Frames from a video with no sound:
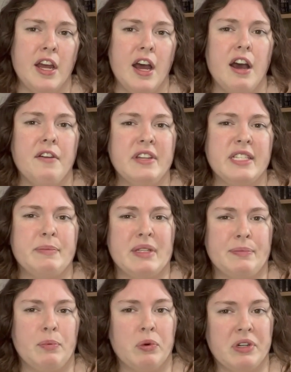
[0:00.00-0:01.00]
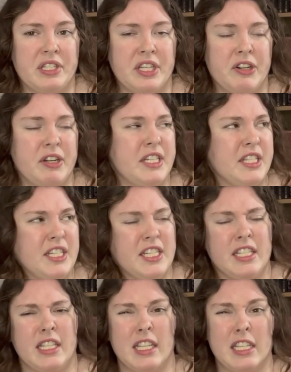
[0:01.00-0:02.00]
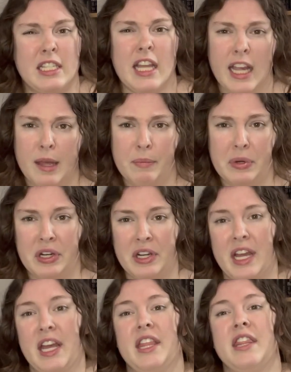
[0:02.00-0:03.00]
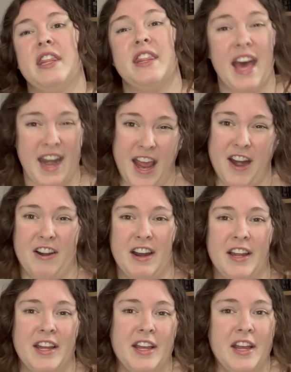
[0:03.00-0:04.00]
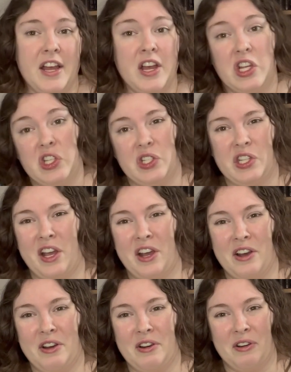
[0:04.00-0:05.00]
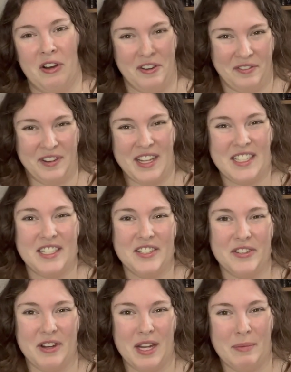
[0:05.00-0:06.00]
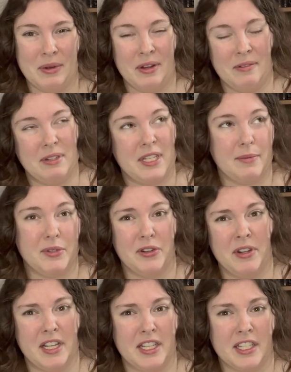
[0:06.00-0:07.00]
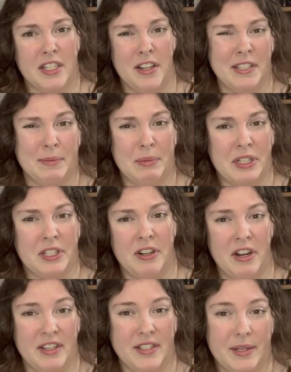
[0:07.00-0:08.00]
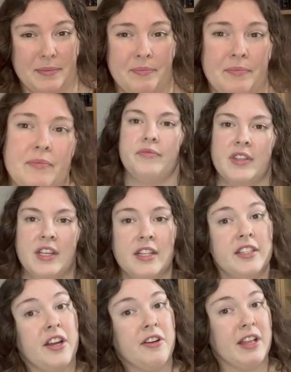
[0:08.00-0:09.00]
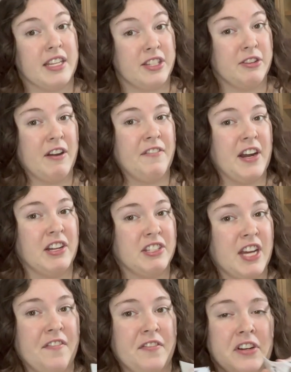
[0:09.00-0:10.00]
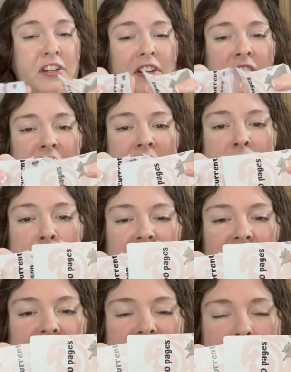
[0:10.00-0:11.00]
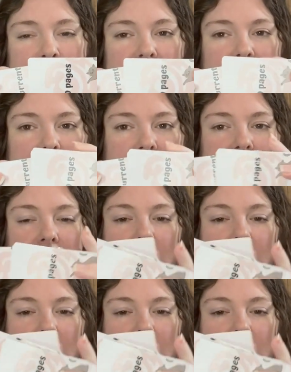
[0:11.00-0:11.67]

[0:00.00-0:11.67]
of his Mistborn series, and this is the second book in that era. So hopefully it's enjoyable, which I'm sure it is because all his books are awesome. So let's do our final shuffle. Pick our last book.